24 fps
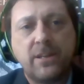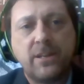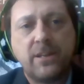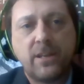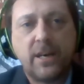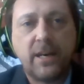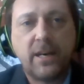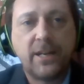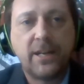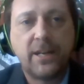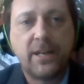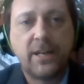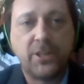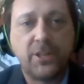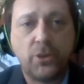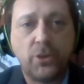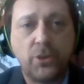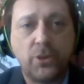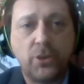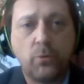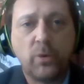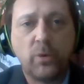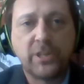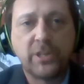uh,
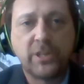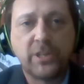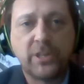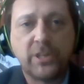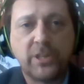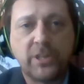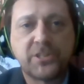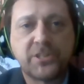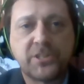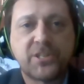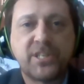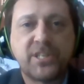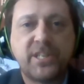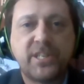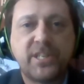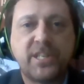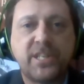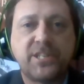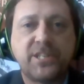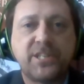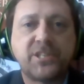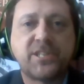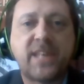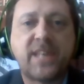you will see
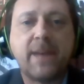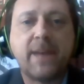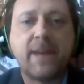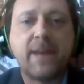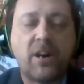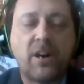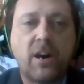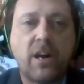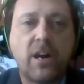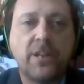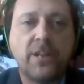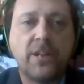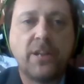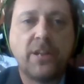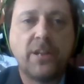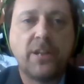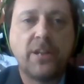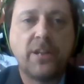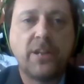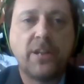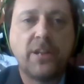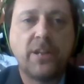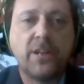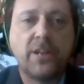these stamps
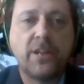on